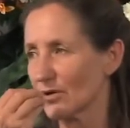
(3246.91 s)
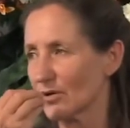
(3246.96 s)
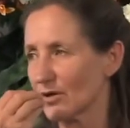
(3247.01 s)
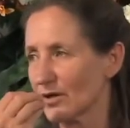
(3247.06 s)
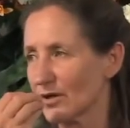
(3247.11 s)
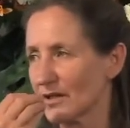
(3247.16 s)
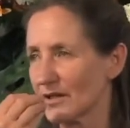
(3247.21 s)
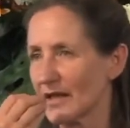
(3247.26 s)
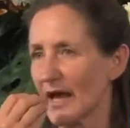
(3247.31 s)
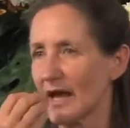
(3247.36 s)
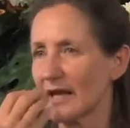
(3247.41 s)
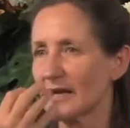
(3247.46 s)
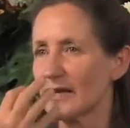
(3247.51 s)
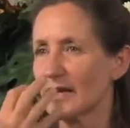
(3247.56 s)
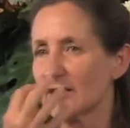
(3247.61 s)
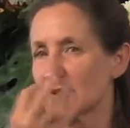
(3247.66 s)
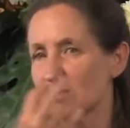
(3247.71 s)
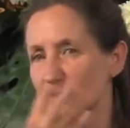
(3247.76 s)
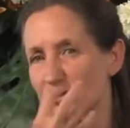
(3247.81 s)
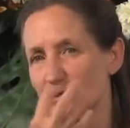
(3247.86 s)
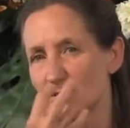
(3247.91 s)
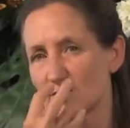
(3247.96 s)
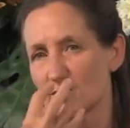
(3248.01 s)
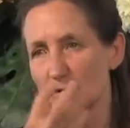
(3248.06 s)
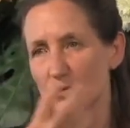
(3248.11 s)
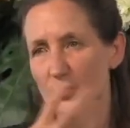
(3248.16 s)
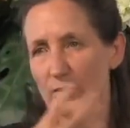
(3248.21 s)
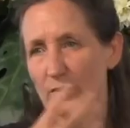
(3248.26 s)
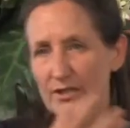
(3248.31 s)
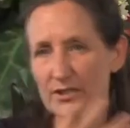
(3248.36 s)
oil, and as you
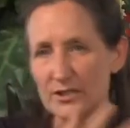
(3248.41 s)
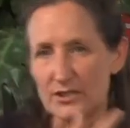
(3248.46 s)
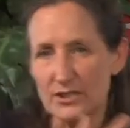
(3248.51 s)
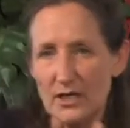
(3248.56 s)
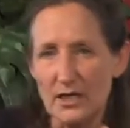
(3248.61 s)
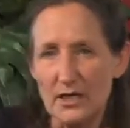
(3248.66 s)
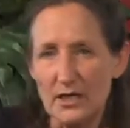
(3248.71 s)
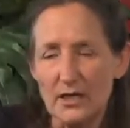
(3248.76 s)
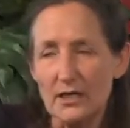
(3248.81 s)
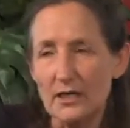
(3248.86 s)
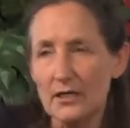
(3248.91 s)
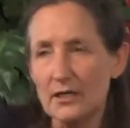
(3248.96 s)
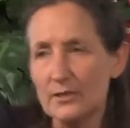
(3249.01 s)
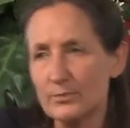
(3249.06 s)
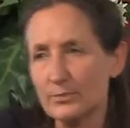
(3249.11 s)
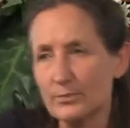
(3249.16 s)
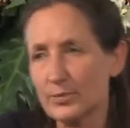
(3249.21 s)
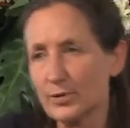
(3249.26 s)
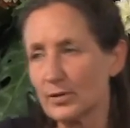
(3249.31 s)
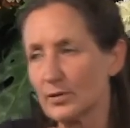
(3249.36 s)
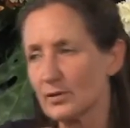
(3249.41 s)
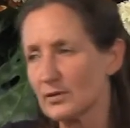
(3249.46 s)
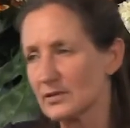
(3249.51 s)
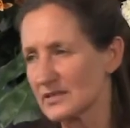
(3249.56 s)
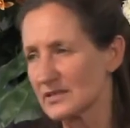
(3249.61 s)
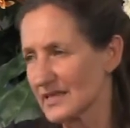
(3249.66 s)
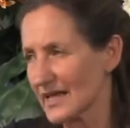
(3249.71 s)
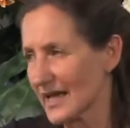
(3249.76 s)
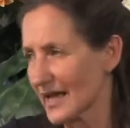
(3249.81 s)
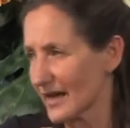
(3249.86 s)
swish, it
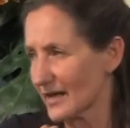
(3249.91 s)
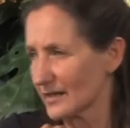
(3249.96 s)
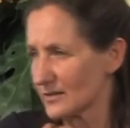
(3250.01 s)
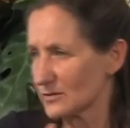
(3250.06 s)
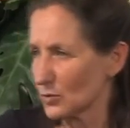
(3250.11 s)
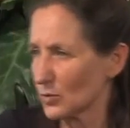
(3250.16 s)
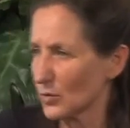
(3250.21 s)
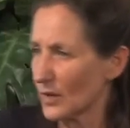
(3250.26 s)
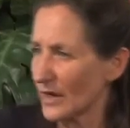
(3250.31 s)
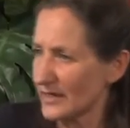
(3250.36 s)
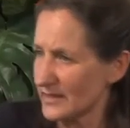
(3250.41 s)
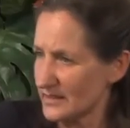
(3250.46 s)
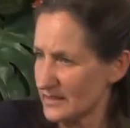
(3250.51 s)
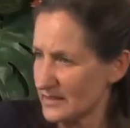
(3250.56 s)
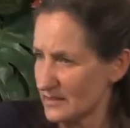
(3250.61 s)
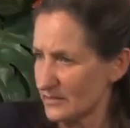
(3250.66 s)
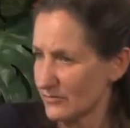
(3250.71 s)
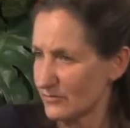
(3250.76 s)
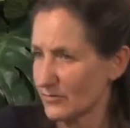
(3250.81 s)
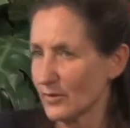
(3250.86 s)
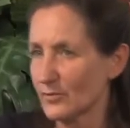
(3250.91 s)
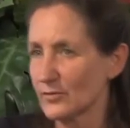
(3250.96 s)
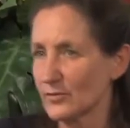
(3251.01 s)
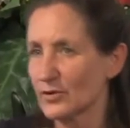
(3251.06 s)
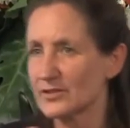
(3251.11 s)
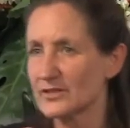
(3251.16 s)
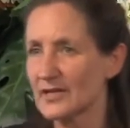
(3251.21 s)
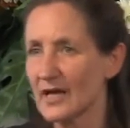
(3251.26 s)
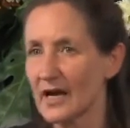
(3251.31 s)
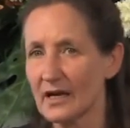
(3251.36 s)
pulls out waste from
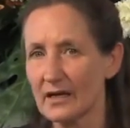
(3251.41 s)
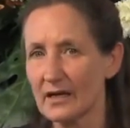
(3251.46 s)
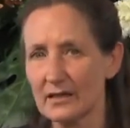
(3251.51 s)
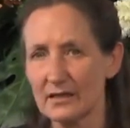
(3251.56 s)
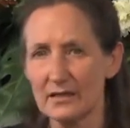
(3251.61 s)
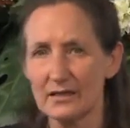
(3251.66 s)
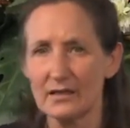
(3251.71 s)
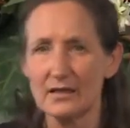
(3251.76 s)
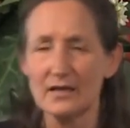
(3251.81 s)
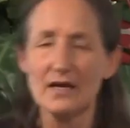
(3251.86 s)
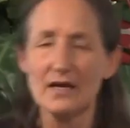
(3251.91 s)
your tongue